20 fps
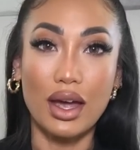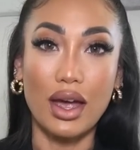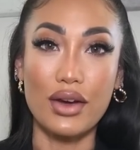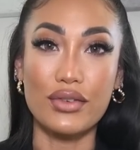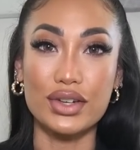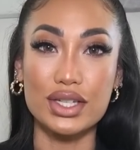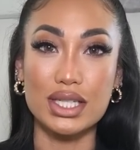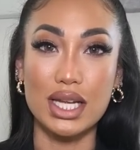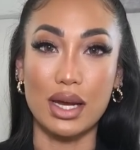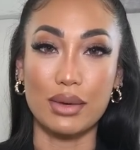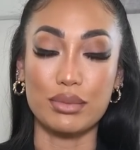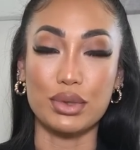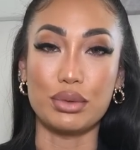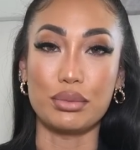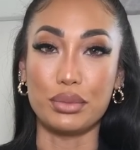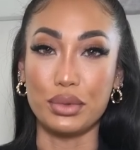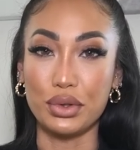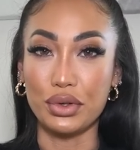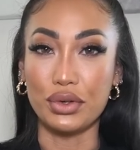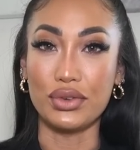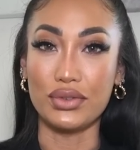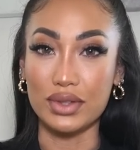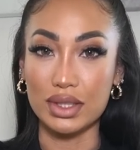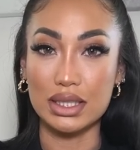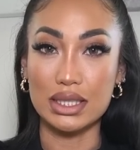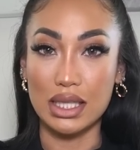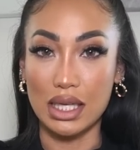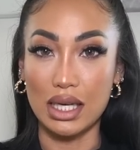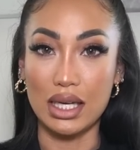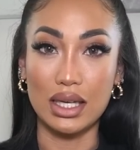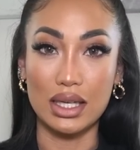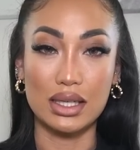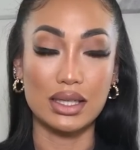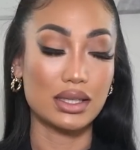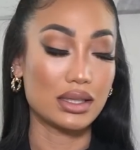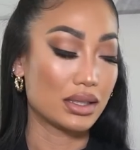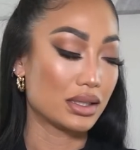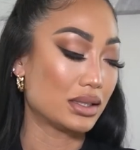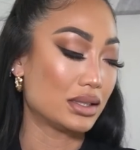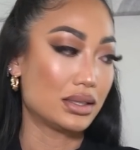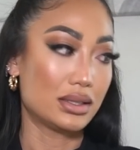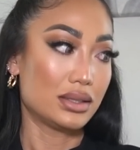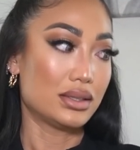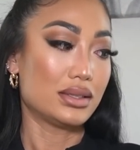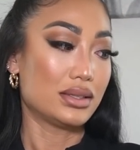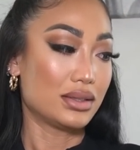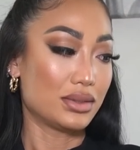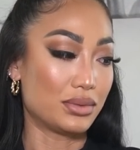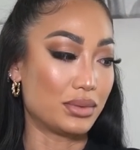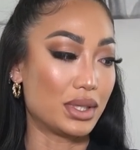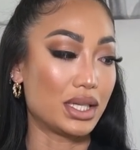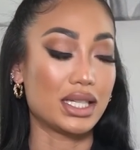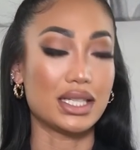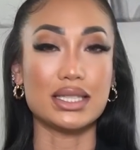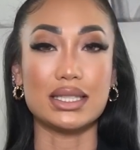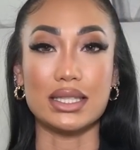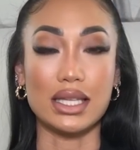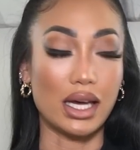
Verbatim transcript: every time you move, it's like, what is